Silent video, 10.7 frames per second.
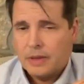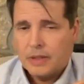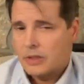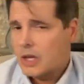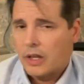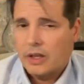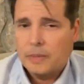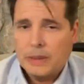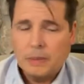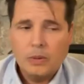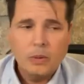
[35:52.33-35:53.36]
There's other
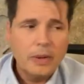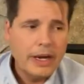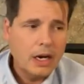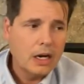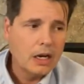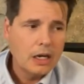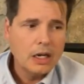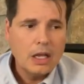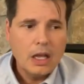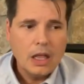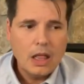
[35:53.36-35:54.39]
people where
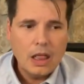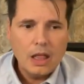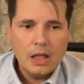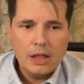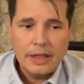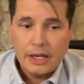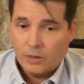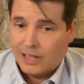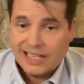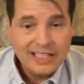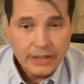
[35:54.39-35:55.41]
they don't
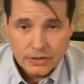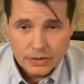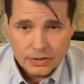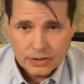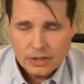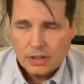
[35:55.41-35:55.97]
like needles.